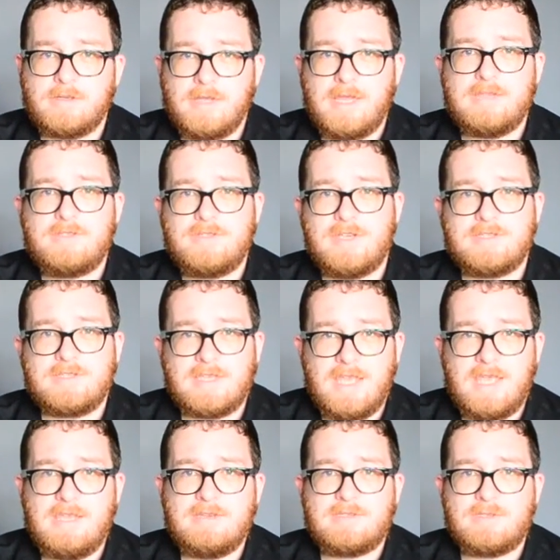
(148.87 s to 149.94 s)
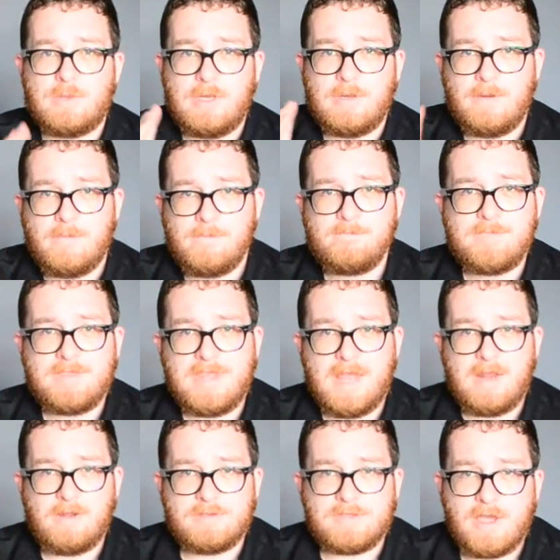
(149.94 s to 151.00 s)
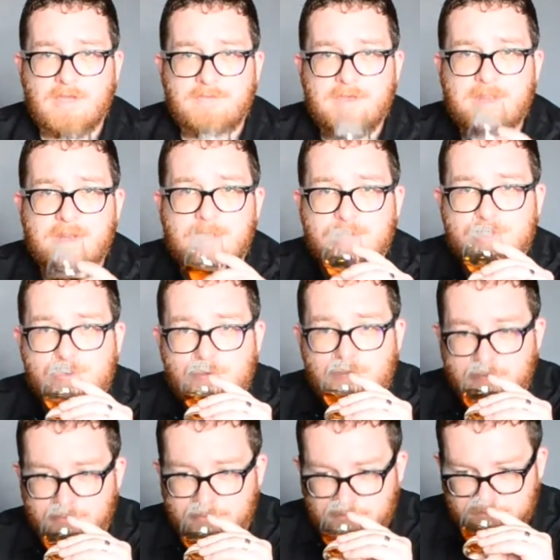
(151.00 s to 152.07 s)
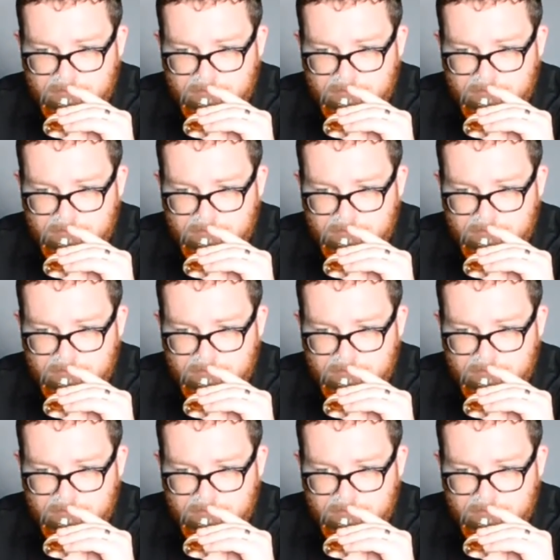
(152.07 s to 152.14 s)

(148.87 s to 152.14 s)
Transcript: Let's just get used to it, then I'll dive in and enjoy it.